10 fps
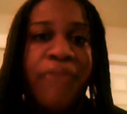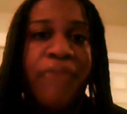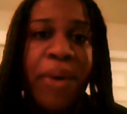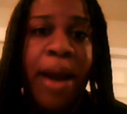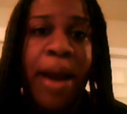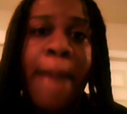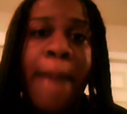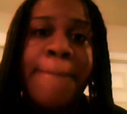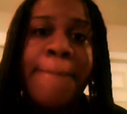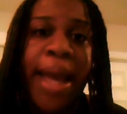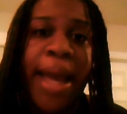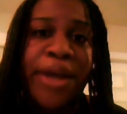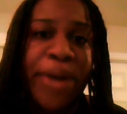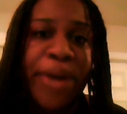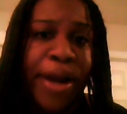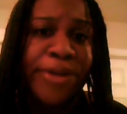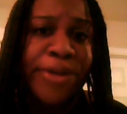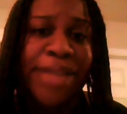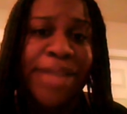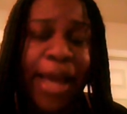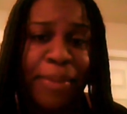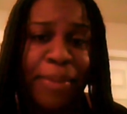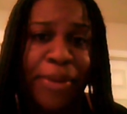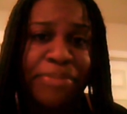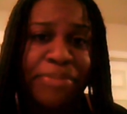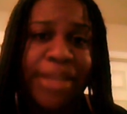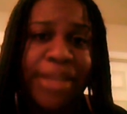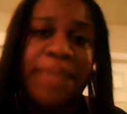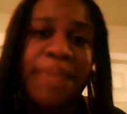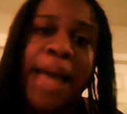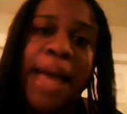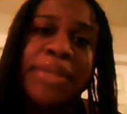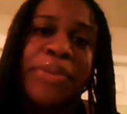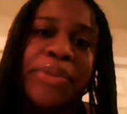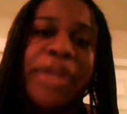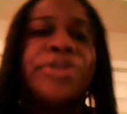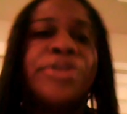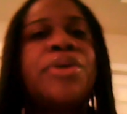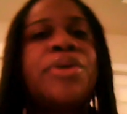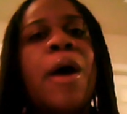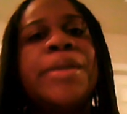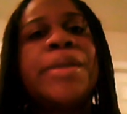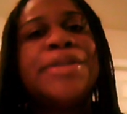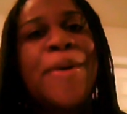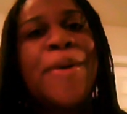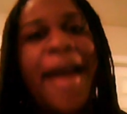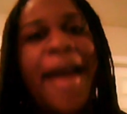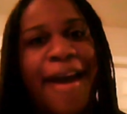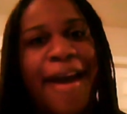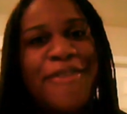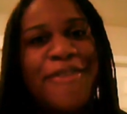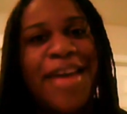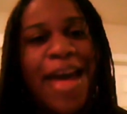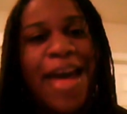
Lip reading: Four, make your characters likable. Sometimes in thrillers, you always don't have